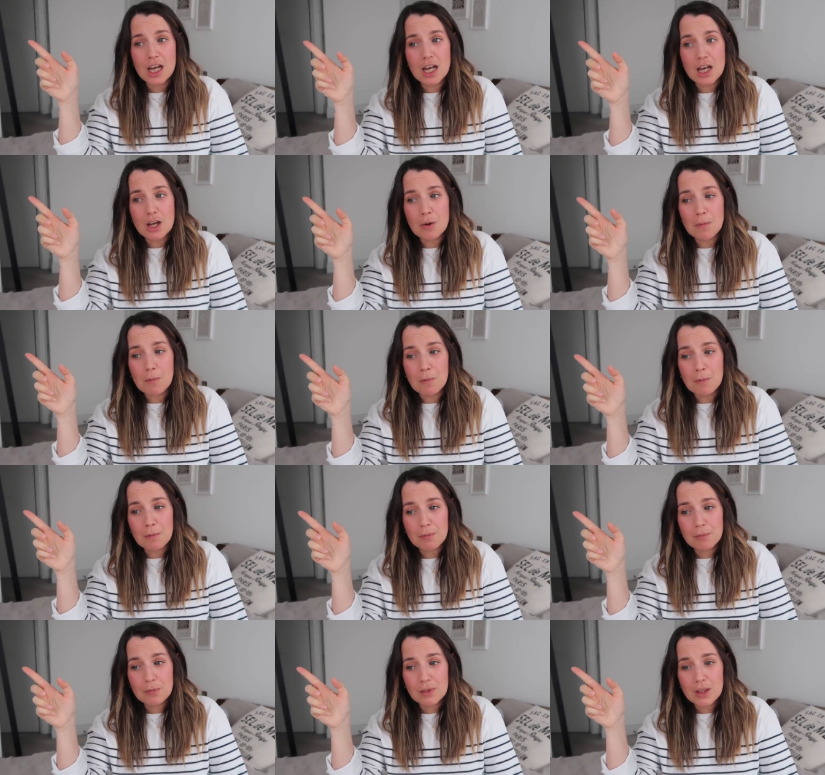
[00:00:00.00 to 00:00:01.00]
and
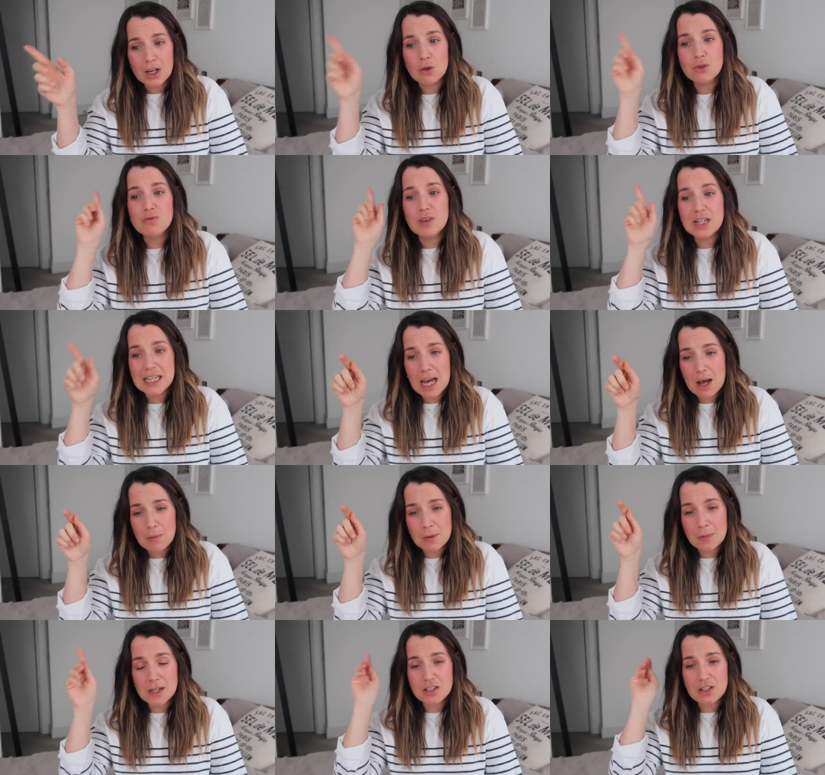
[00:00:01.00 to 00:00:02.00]
I was really
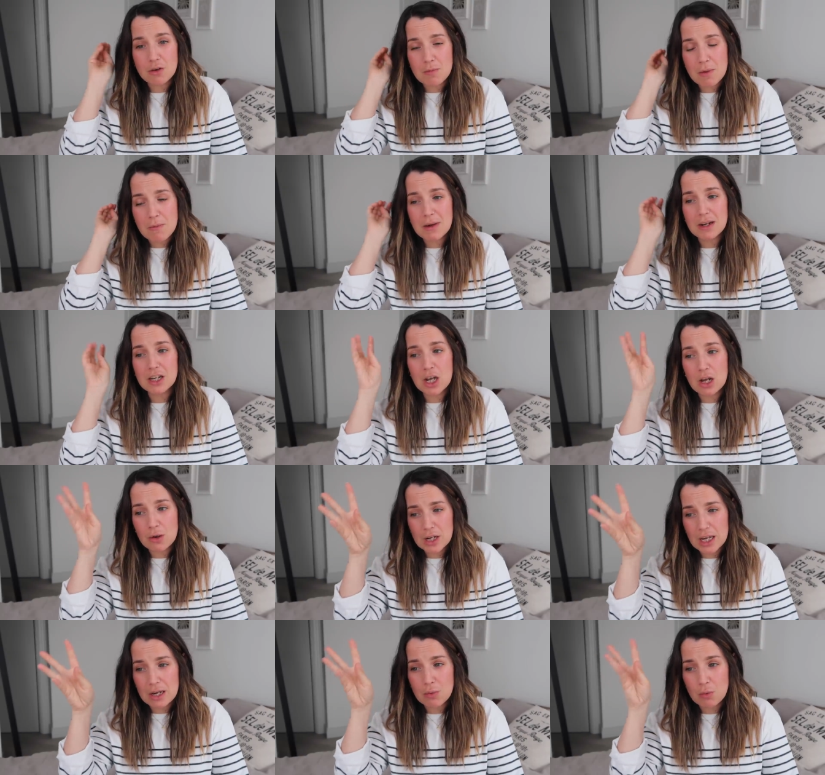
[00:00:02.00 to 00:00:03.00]
happy, because I remember
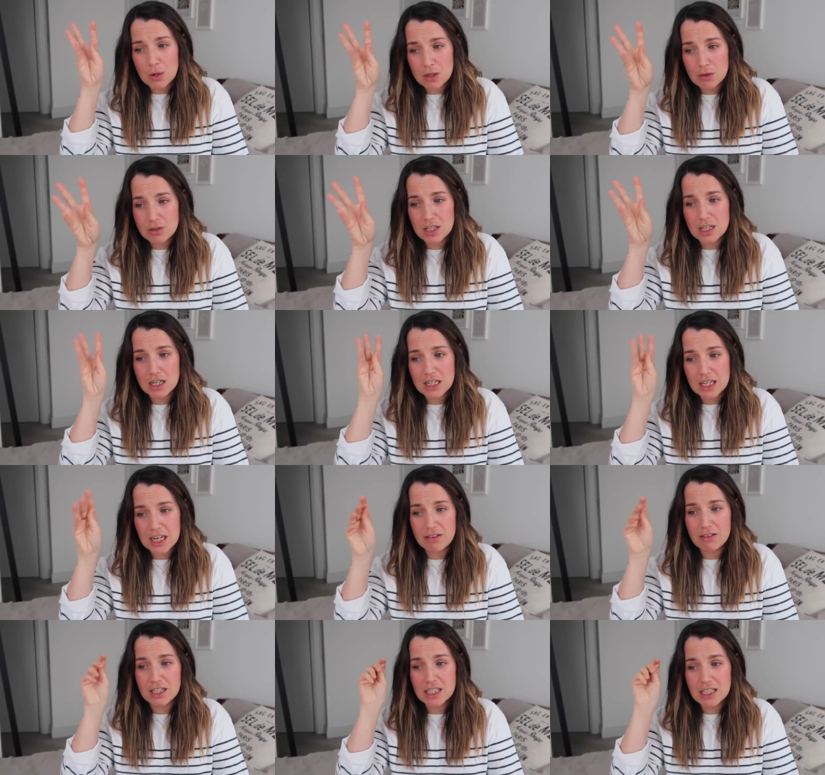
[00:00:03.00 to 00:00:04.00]
getting wheeled in and
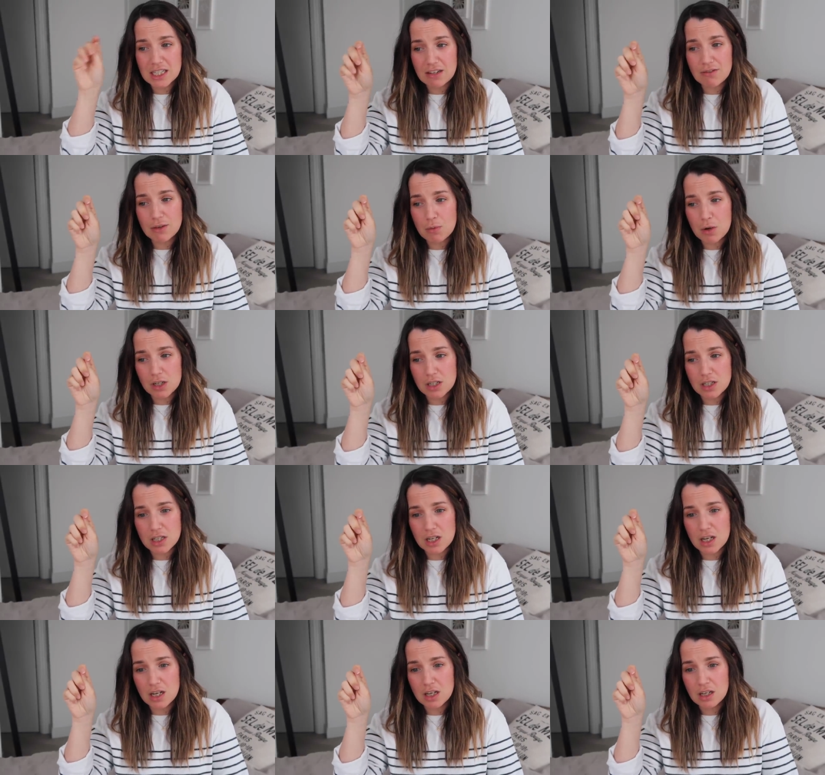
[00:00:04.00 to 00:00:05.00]
hearing Stevie
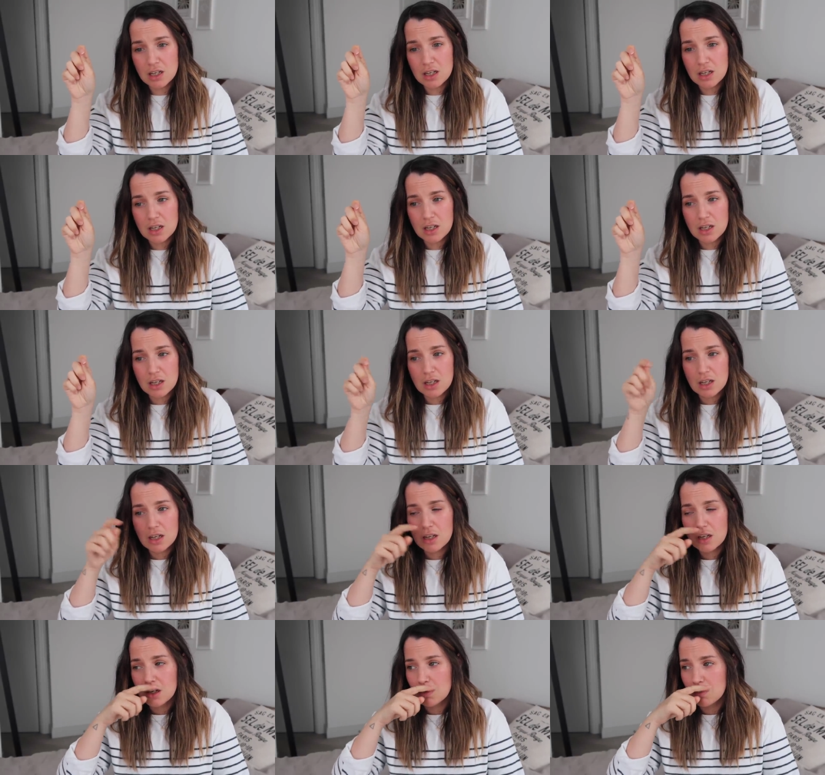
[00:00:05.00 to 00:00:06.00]
Wonder.
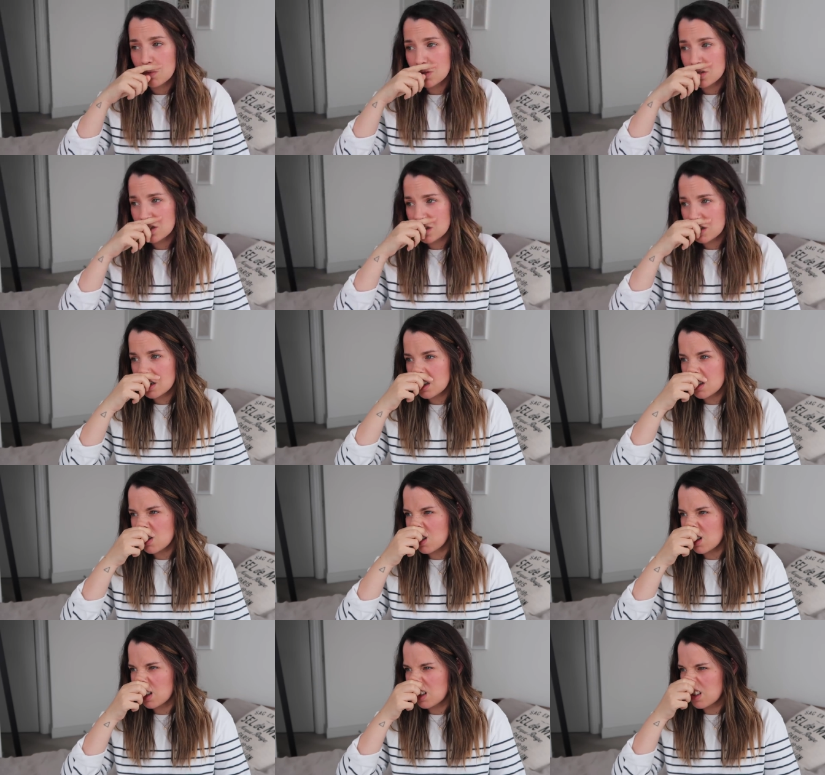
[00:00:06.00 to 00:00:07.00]
What's the
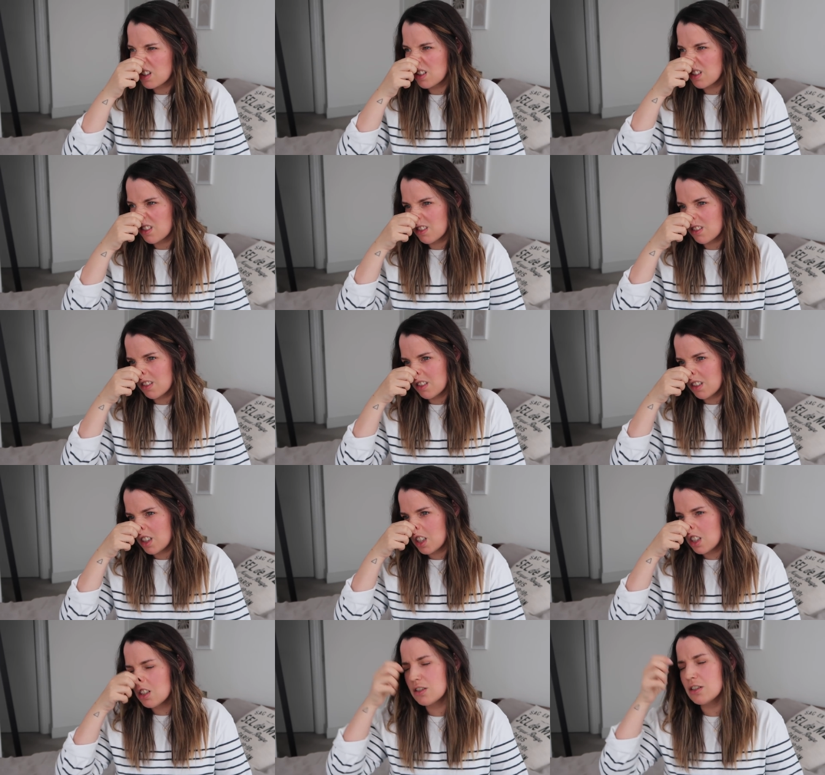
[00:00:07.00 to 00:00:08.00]
song?
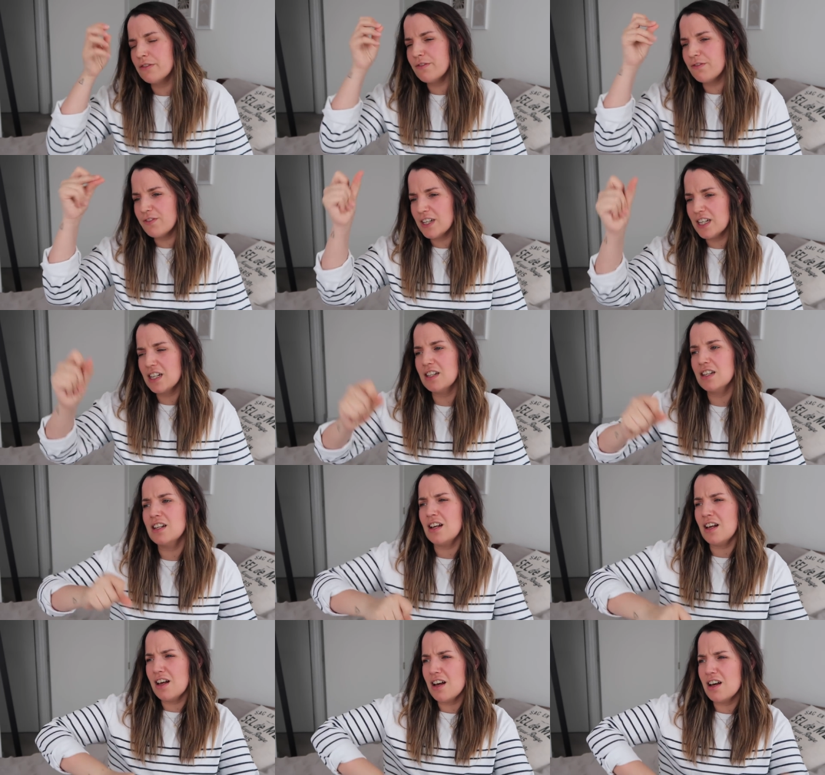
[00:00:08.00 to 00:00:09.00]
You can feel
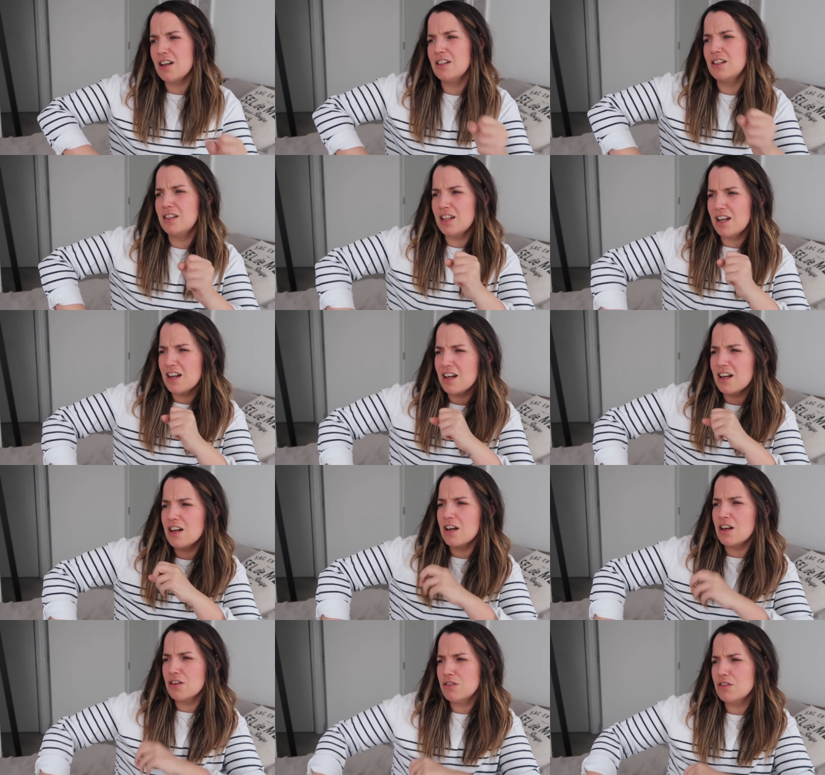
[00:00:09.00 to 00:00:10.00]
it all
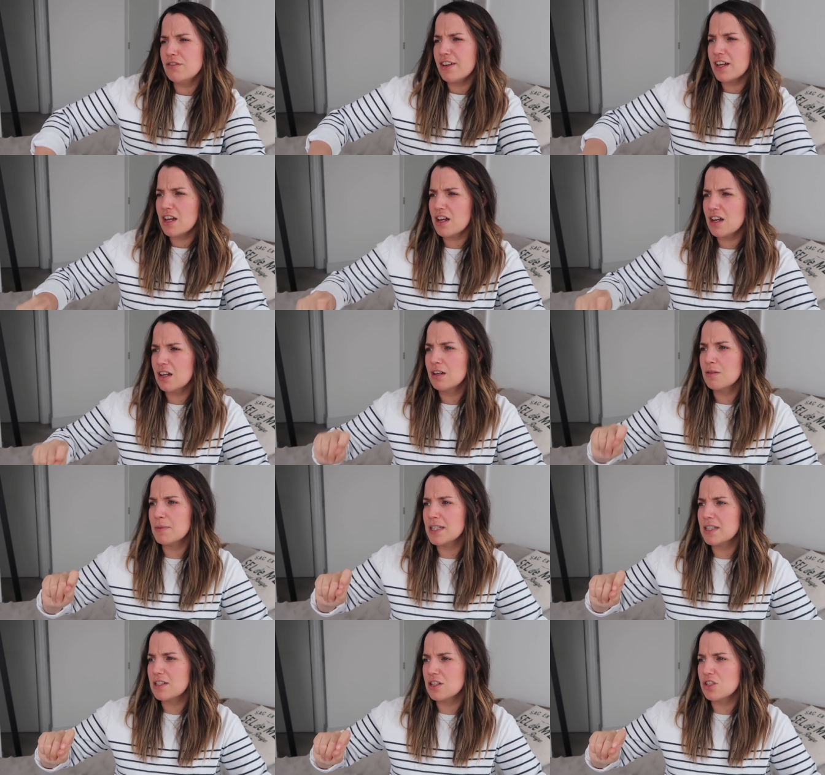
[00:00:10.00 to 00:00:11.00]
over,
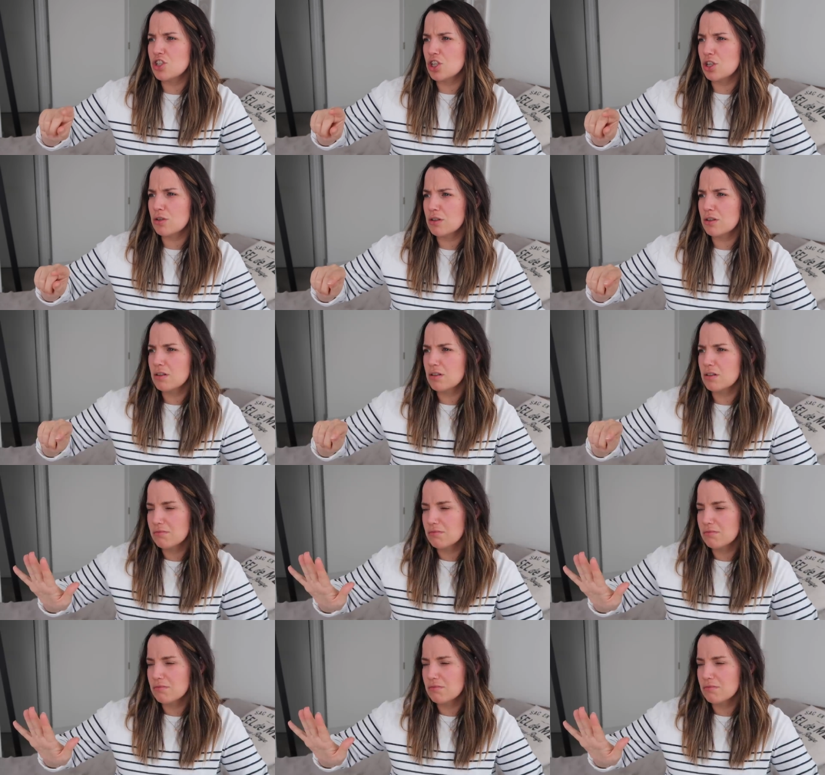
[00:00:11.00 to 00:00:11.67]
Mr. Duke.